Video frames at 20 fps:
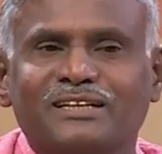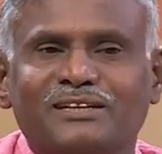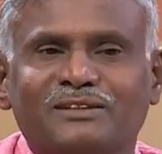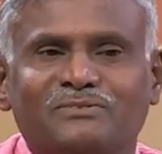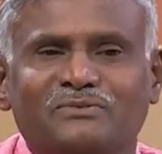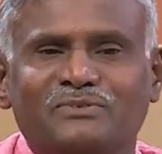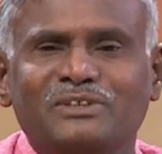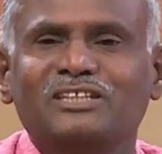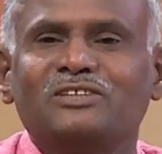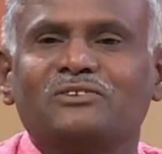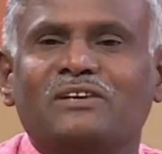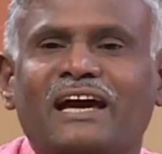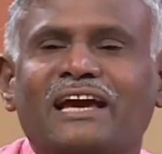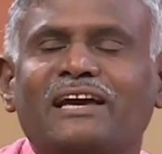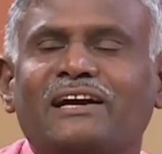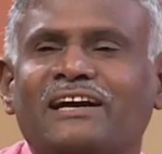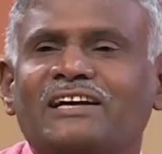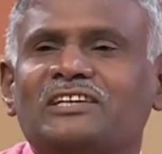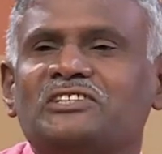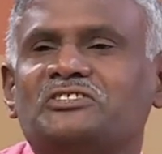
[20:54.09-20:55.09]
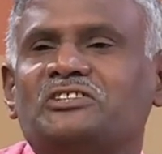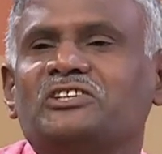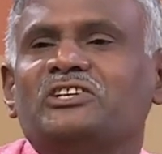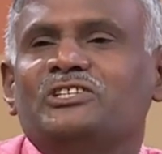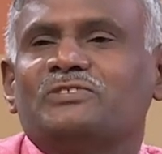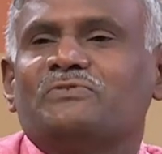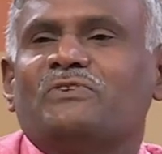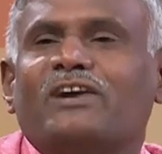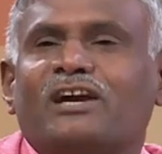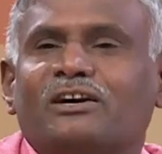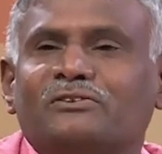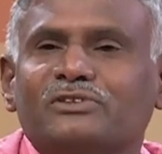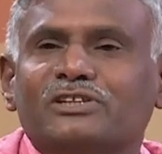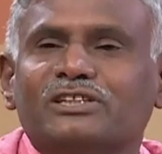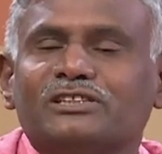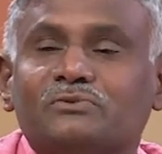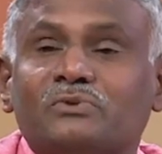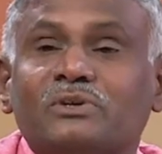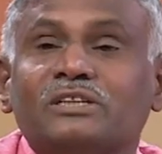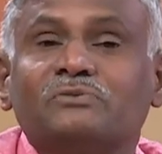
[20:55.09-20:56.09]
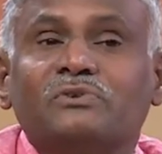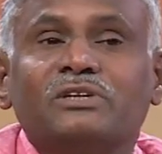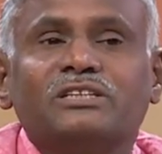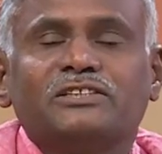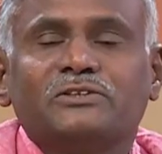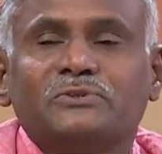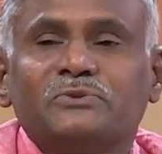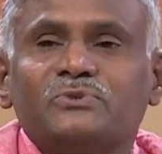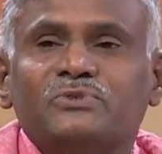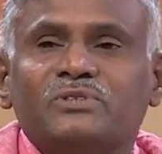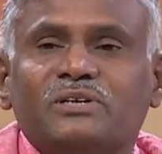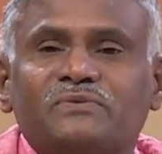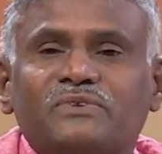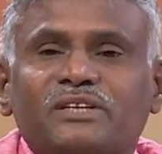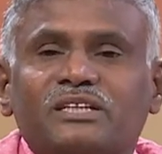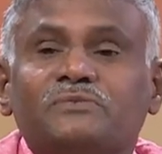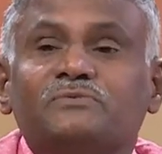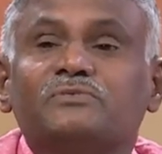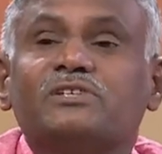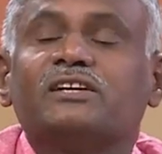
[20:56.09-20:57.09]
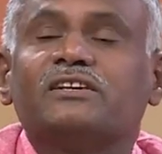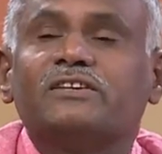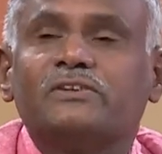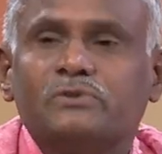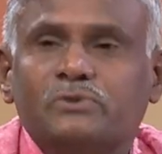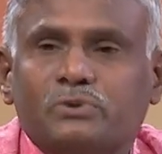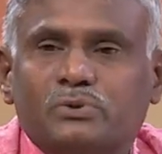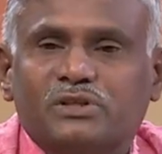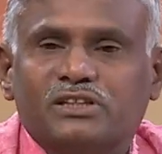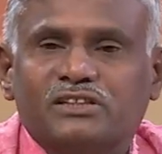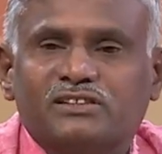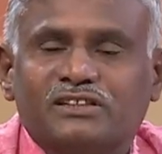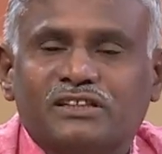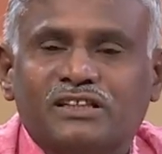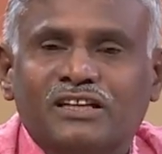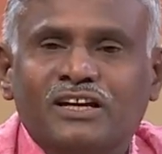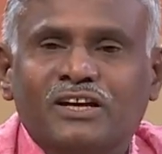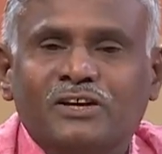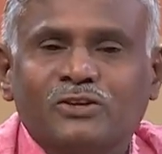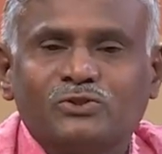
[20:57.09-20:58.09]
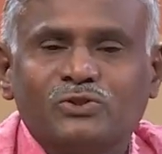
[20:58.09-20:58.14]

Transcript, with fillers: Yes. We, I, I, teach for hours. What, what's the use of it if children don't learn?